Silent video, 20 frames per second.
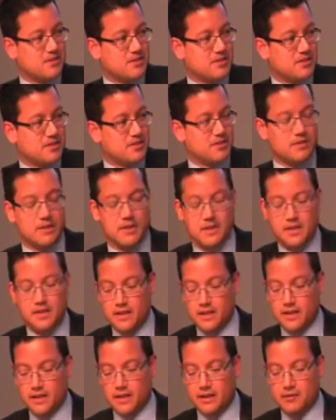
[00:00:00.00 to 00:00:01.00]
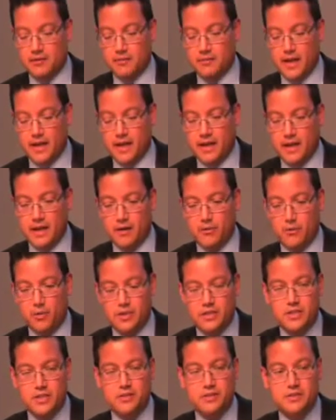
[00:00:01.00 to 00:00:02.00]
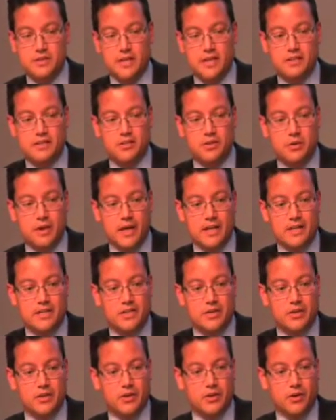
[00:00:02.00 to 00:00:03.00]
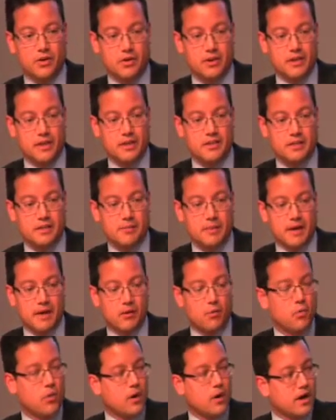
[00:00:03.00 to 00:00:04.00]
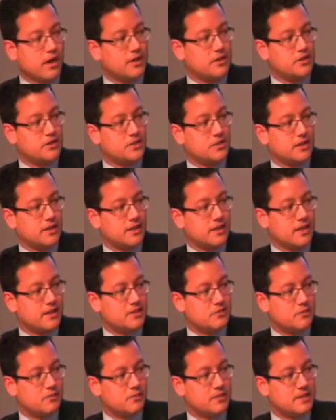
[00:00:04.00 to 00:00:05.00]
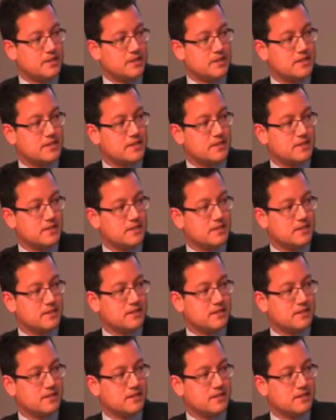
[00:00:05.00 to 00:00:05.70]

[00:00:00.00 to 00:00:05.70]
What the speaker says: you do. What do you say to your NGO colleagues about why you should engage with business